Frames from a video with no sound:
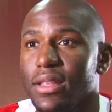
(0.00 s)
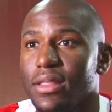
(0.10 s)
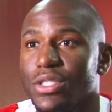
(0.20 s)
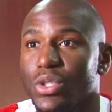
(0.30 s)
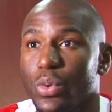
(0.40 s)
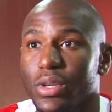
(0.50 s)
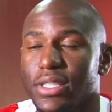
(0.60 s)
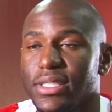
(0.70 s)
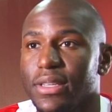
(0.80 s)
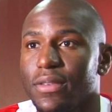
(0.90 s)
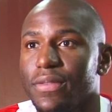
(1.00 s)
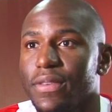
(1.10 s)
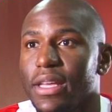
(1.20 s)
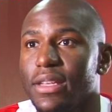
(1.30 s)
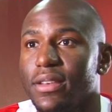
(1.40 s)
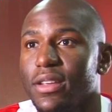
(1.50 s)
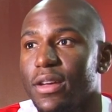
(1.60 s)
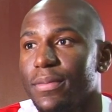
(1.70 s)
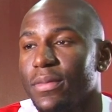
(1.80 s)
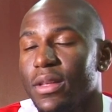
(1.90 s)
the squad itself,
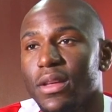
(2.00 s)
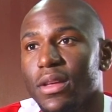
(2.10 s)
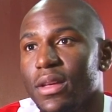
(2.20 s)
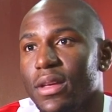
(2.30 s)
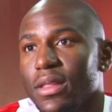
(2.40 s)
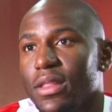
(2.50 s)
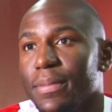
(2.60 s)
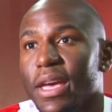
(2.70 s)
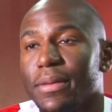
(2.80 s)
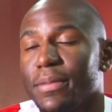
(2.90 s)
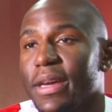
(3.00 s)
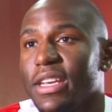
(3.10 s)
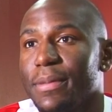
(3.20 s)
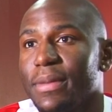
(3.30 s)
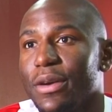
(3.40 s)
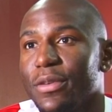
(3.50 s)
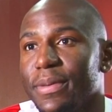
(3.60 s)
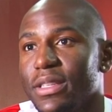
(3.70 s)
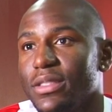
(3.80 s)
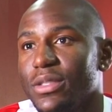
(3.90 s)
and the main aim now would be